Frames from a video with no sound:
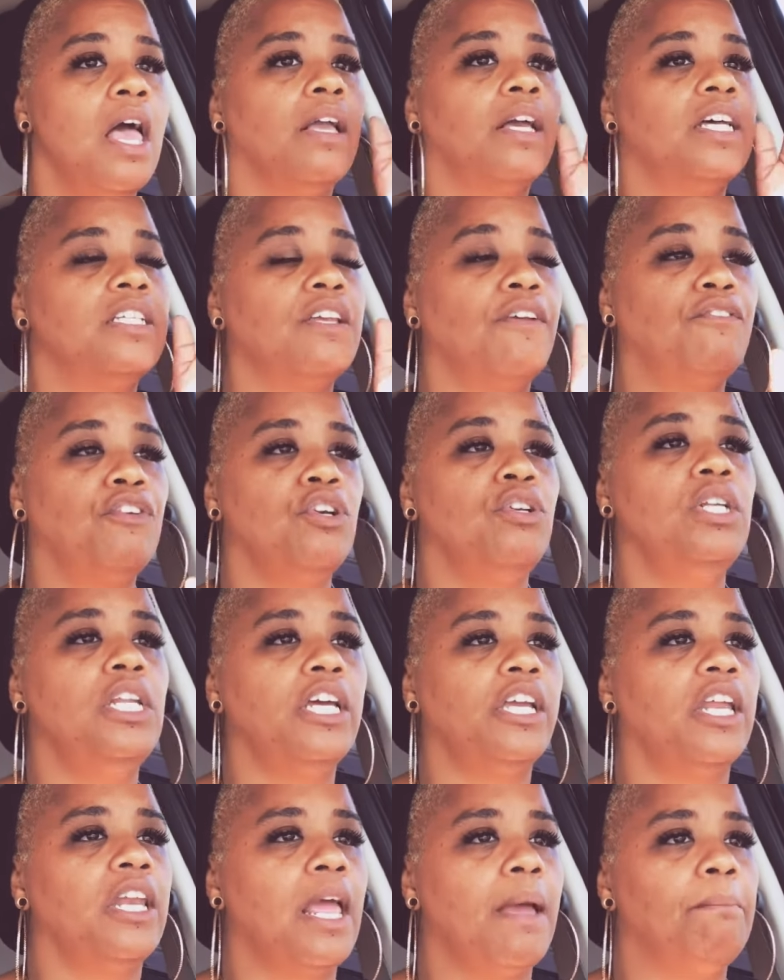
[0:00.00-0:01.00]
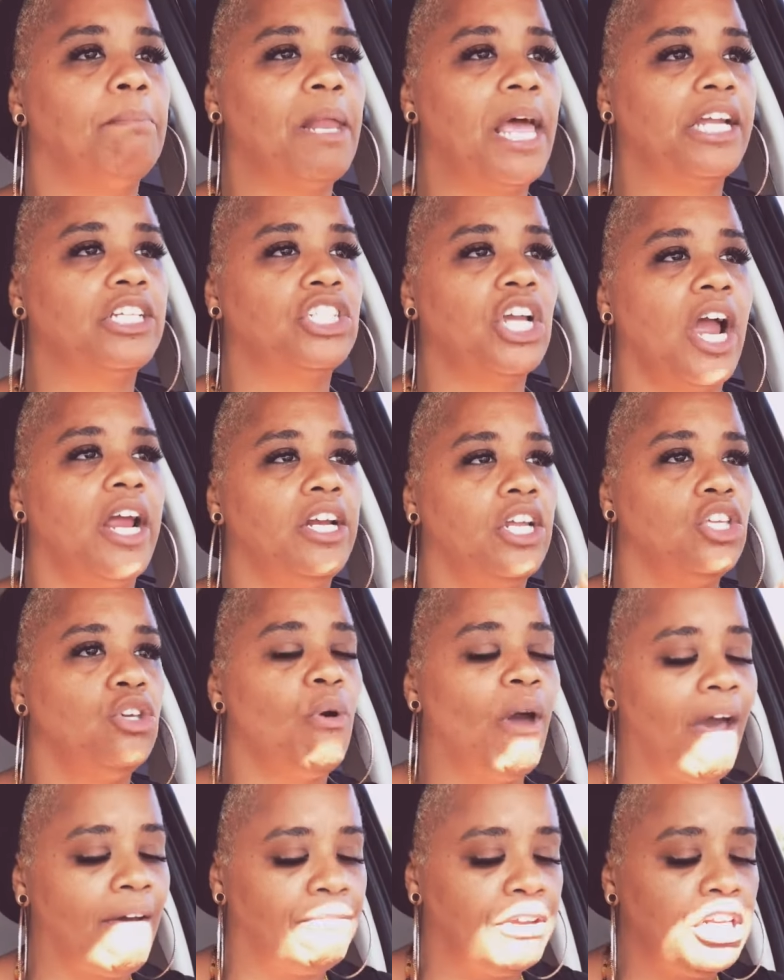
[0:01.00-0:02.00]
Because if you're looking at Blac Chyna and
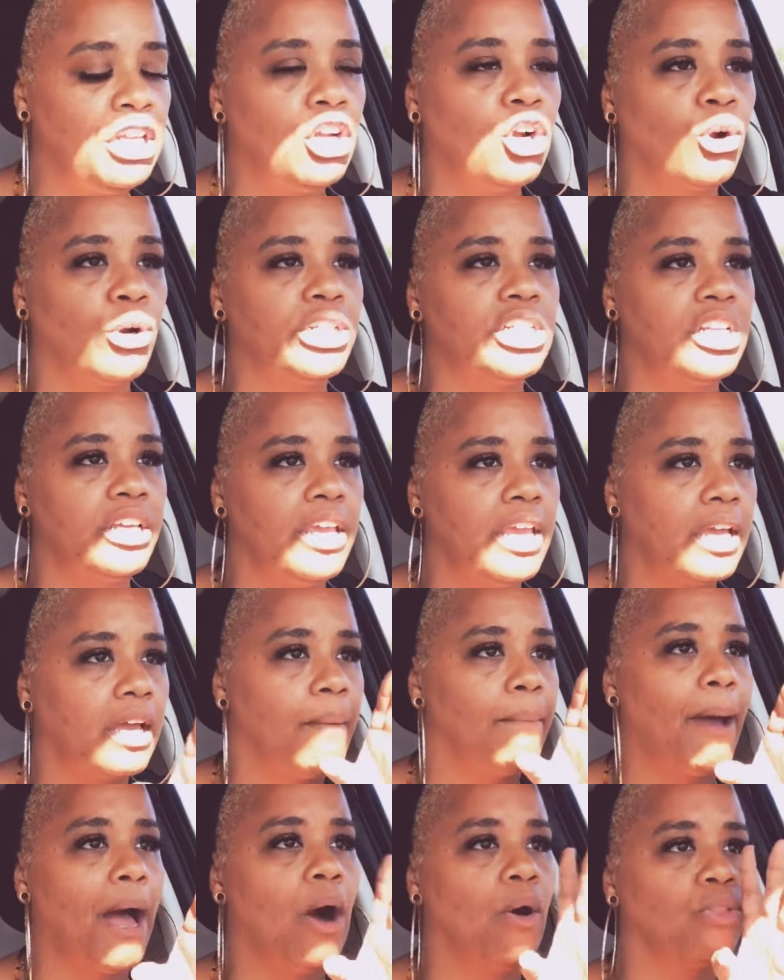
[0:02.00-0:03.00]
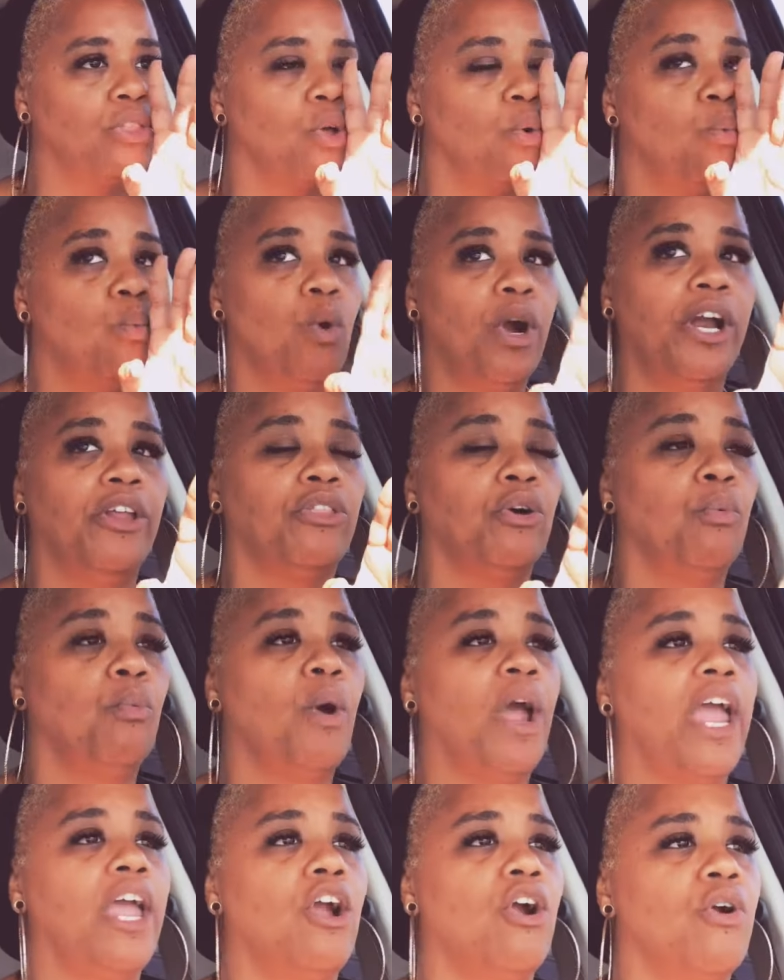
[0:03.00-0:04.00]
you have any critique about the way
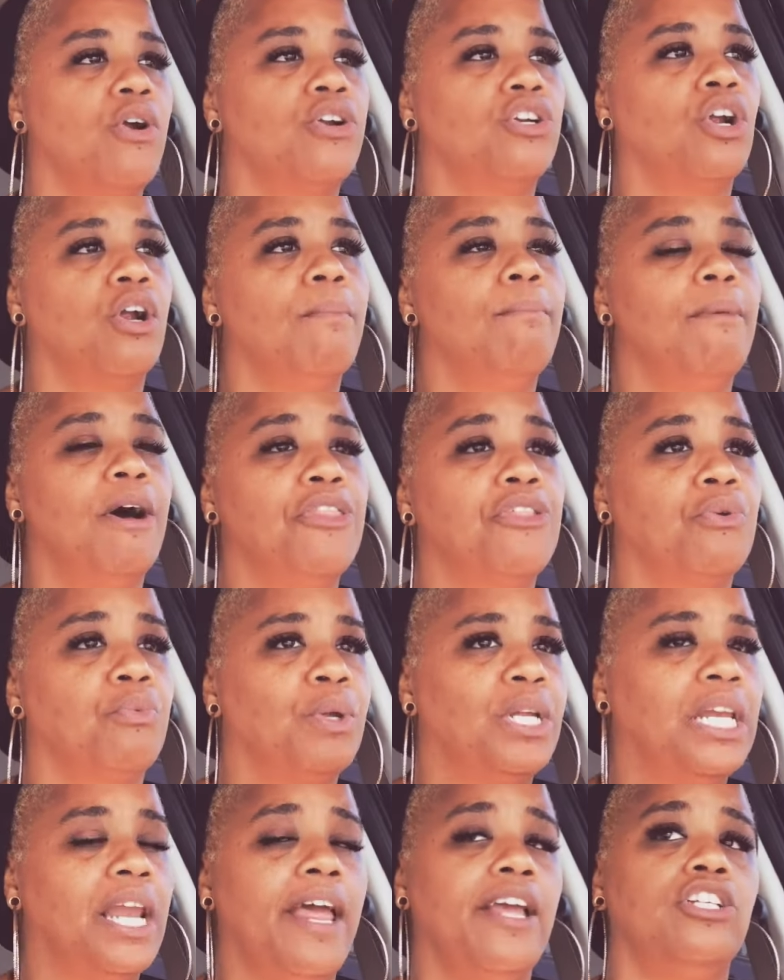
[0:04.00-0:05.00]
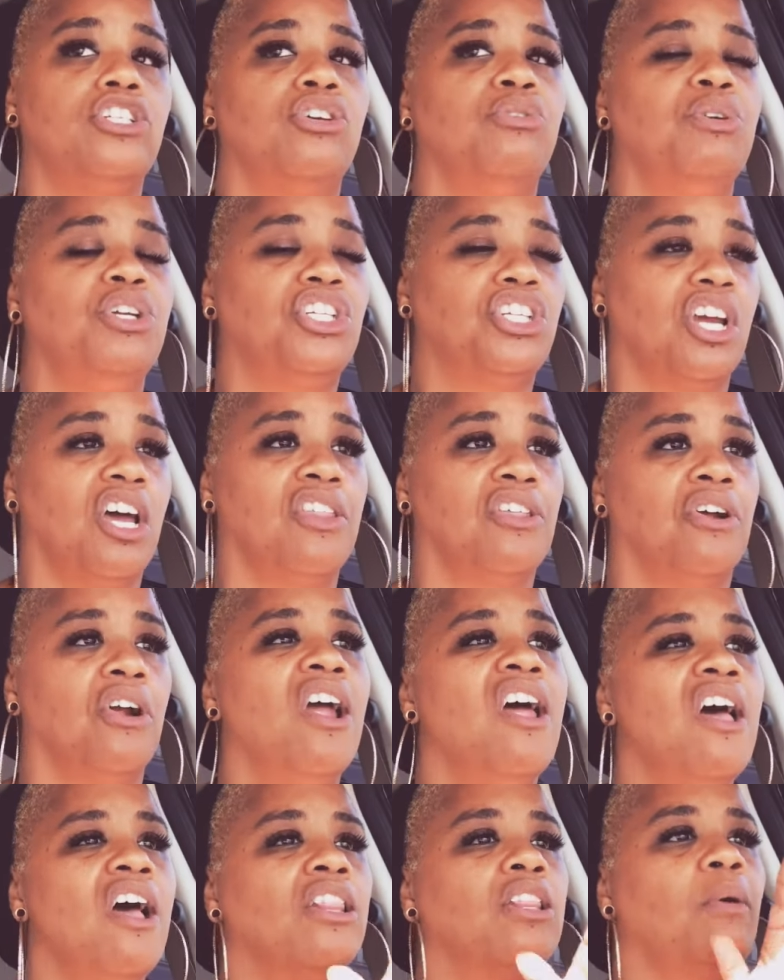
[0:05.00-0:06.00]
her and her mother relate to each other,
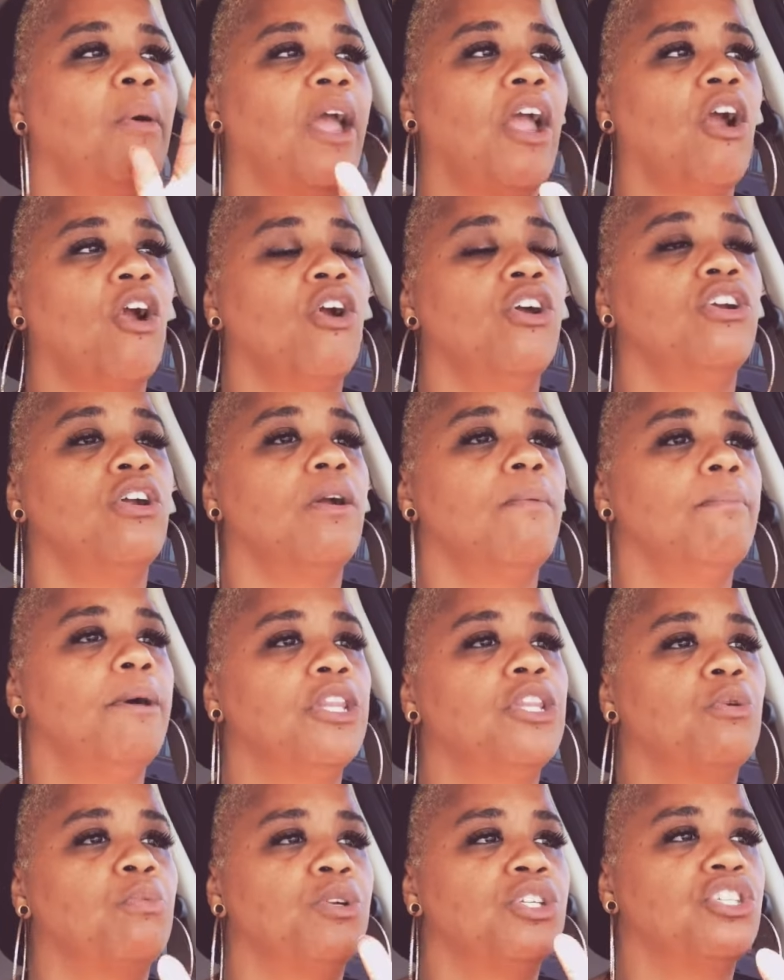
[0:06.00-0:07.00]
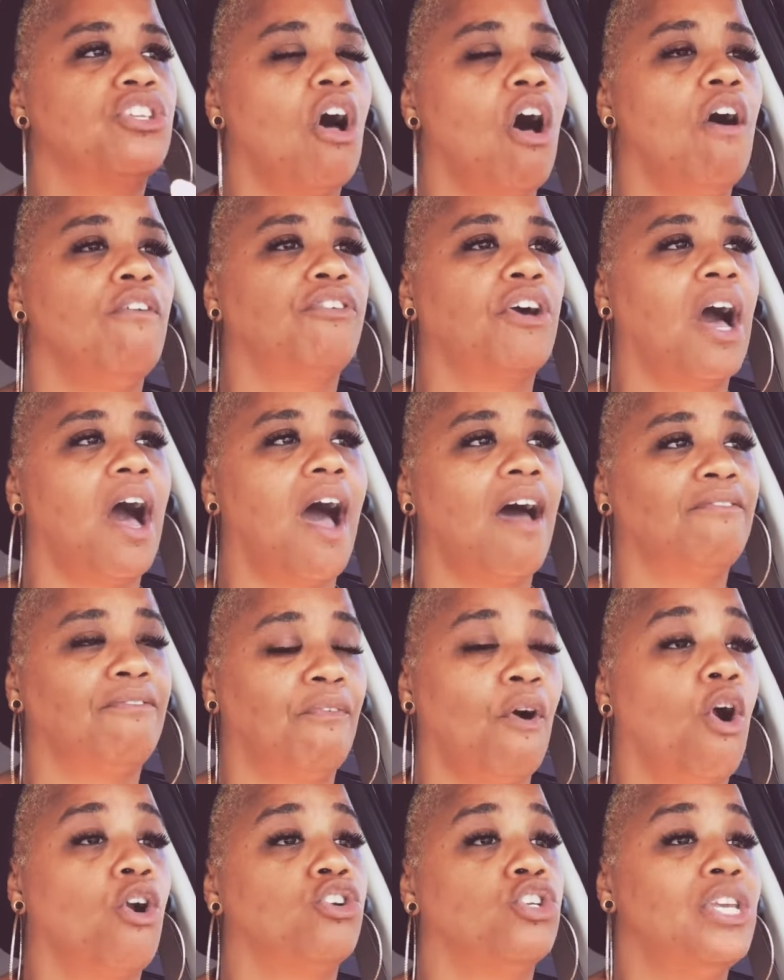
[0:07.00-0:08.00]
the way her and her mother resolve conflict,